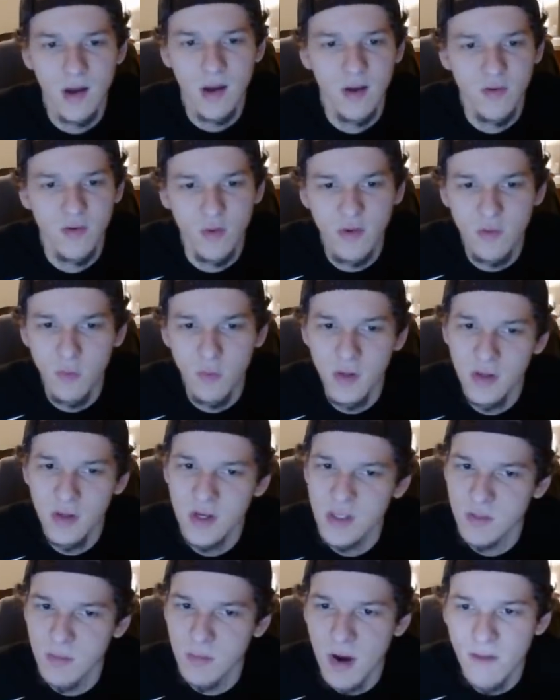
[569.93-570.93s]
So it's a really
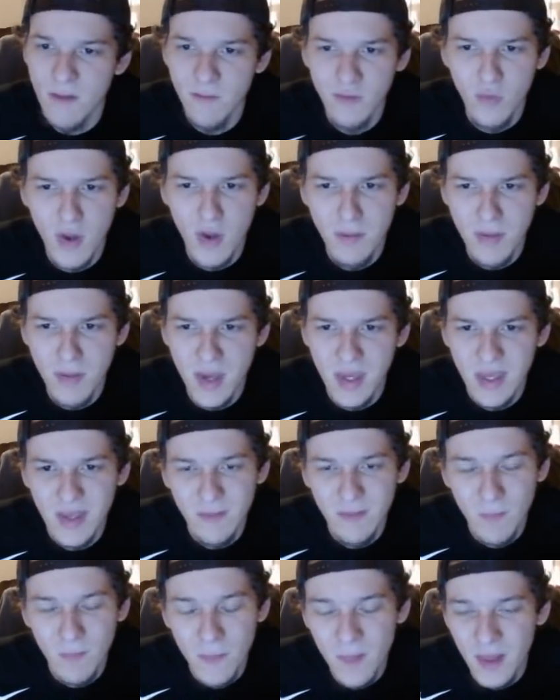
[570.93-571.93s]
good spot for Dwayne
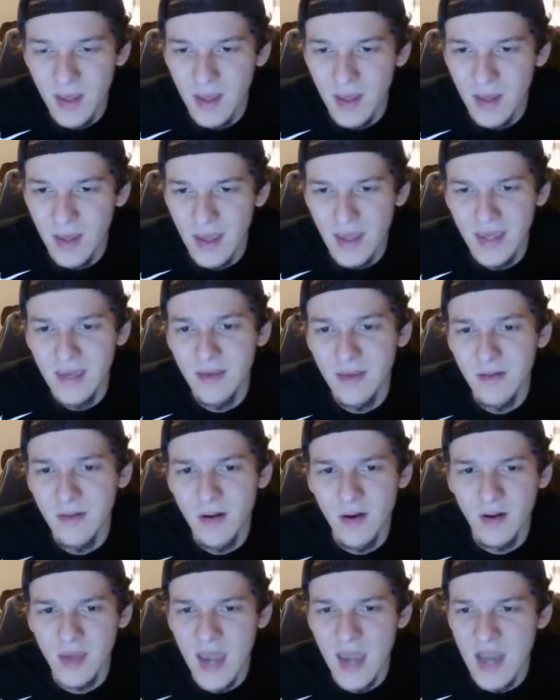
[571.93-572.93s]
Bacon. In
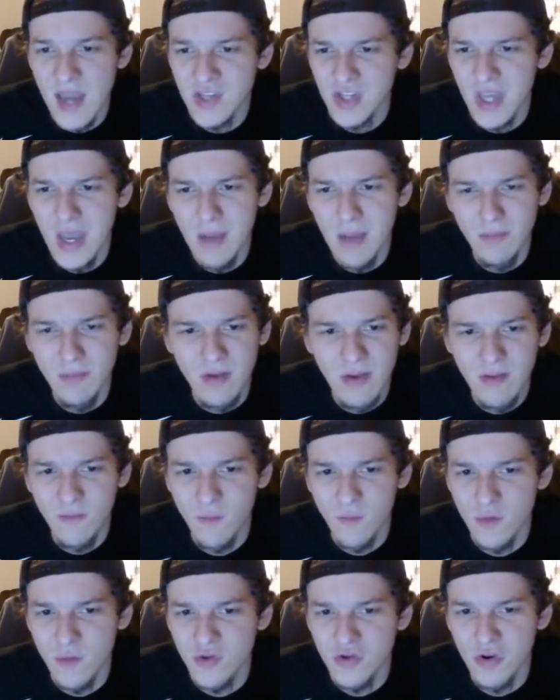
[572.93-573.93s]
cash games, he's
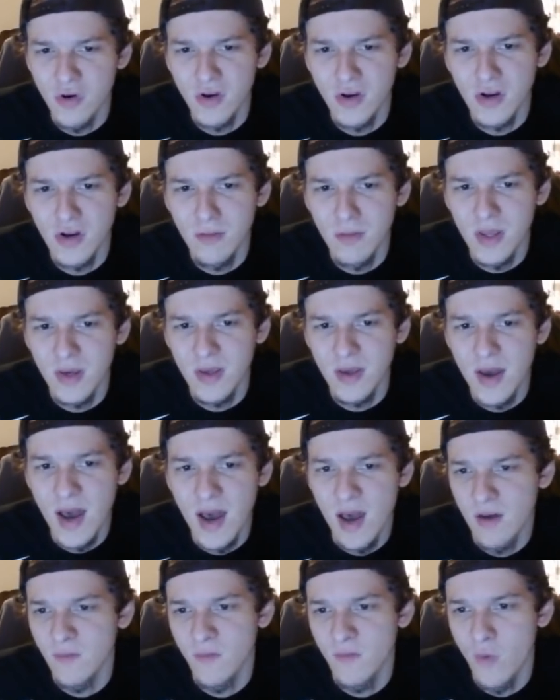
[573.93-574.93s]
for sure going to be a
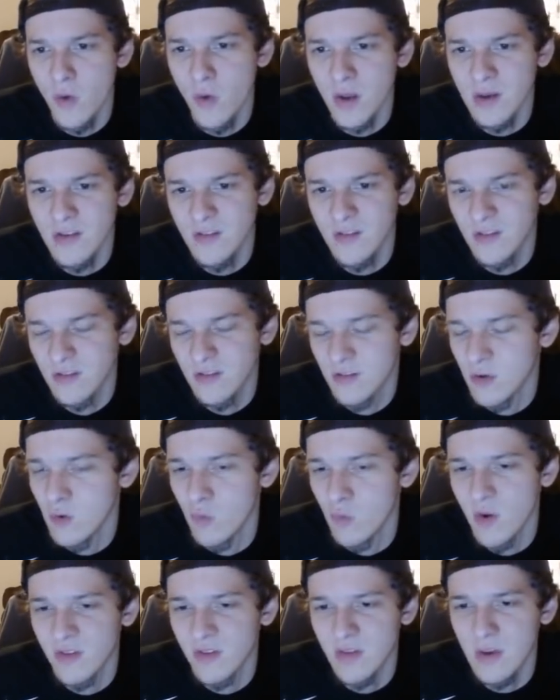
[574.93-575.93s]
guy to avoid. He's just too
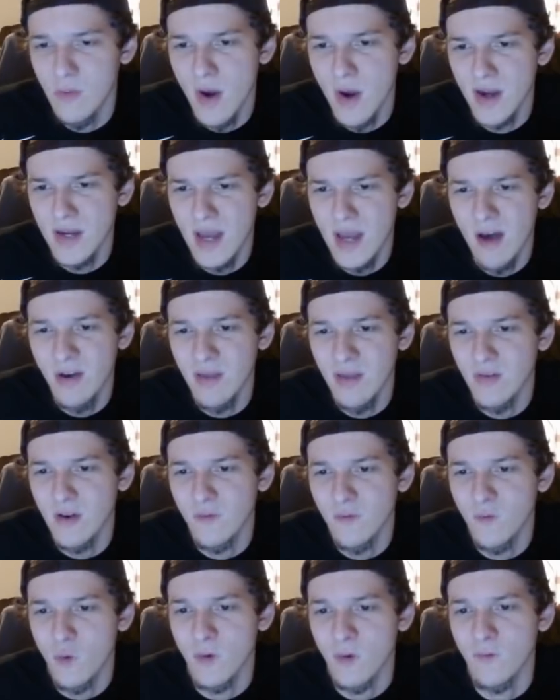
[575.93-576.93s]
risky right now, even
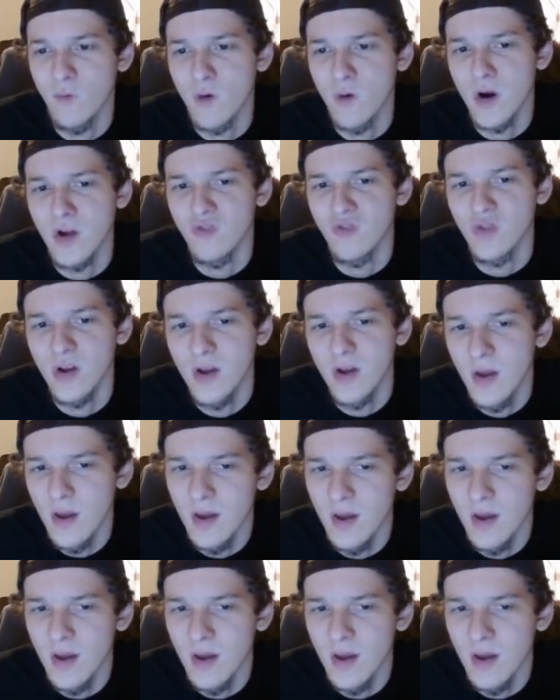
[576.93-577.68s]
at $4,400.